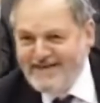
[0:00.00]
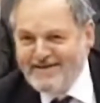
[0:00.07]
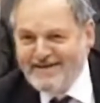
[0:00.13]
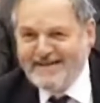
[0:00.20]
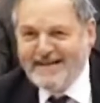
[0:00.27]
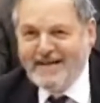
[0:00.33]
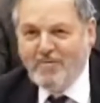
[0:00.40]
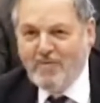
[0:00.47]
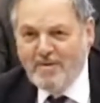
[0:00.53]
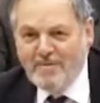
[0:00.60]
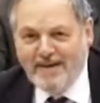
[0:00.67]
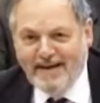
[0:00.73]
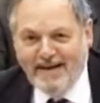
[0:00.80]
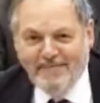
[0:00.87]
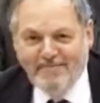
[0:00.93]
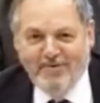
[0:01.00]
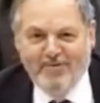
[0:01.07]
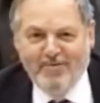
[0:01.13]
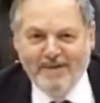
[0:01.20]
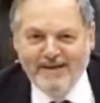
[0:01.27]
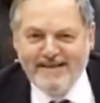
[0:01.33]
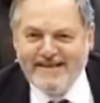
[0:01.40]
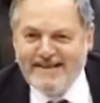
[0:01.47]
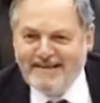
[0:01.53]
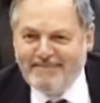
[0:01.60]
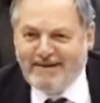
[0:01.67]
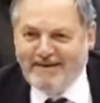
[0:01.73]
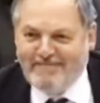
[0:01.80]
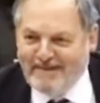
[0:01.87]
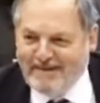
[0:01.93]
one is allowed to say women anymore,
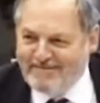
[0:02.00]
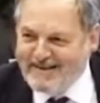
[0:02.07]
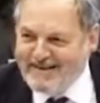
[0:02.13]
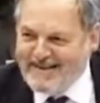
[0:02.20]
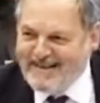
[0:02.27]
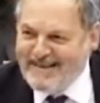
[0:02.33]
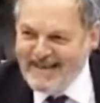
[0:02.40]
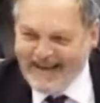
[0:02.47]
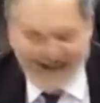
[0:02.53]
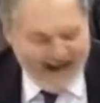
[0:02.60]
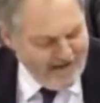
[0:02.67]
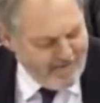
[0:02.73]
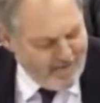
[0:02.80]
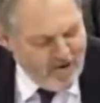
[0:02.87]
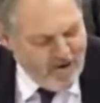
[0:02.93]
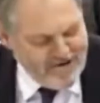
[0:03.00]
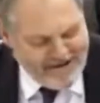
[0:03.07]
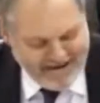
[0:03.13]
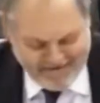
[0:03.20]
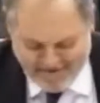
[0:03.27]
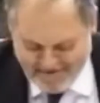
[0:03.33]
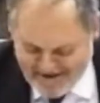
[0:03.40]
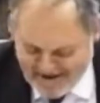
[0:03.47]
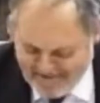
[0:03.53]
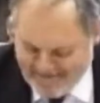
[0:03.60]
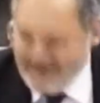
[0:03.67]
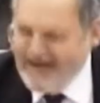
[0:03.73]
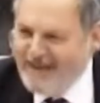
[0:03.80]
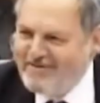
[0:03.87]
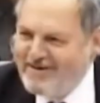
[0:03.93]
but I'm quoting from
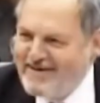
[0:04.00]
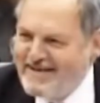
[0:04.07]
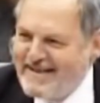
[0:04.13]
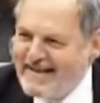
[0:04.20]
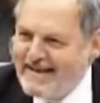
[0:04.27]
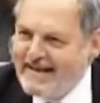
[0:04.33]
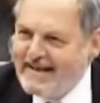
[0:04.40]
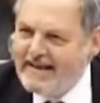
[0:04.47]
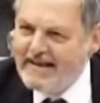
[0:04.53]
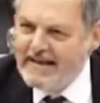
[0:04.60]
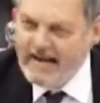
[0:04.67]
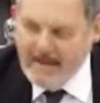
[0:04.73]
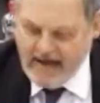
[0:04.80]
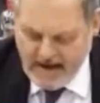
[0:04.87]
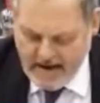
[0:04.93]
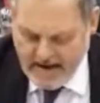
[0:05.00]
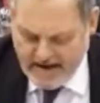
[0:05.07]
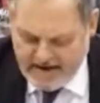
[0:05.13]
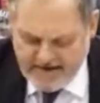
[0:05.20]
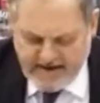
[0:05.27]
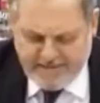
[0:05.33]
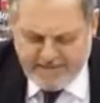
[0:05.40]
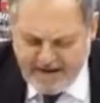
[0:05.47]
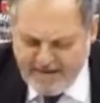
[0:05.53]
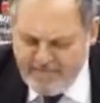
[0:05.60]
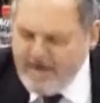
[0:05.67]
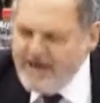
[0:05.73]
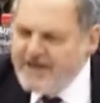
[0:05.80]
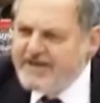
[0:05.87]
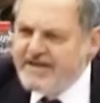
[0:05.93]
something, I'm not saying it. So it's been a
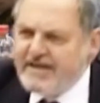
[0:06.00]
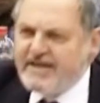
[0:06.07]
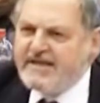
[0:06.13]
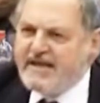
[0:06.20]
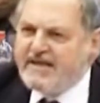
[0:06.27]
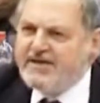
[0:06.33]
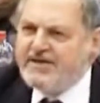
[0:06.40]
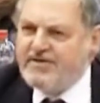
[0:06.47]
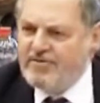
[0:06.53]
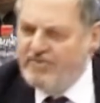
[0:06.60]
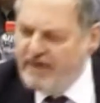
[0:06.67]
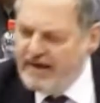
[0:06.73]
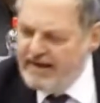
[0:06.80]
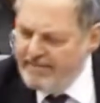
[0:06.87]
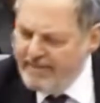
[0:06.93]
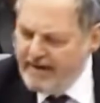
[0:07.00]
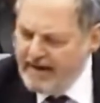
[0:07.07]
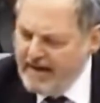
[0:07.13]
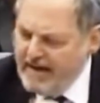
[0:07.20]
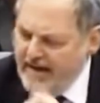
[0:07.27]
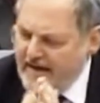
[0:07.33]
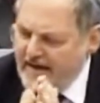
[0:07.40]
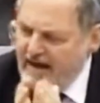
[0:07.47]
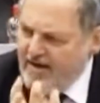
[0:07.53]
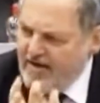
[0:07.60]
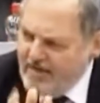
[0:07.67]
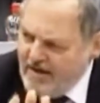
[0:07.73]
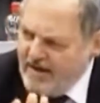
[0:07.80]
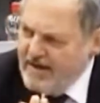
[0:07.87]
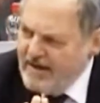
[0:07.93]
major success story.
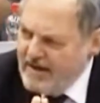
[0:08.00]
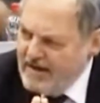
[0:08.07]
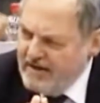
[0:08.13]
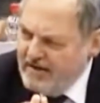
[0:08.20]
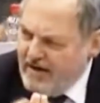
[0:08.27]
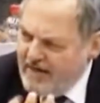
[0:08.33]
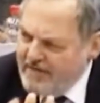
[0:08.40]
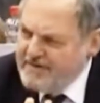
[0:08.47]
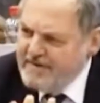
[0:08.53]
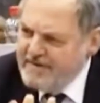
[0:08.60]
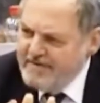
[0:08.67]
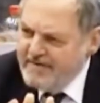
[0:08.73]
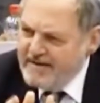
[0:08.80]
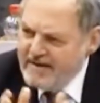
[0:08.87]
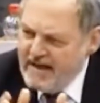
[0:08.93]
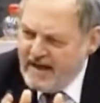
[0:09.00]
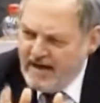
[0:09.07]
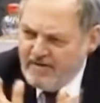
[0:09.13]
Now, you have to be,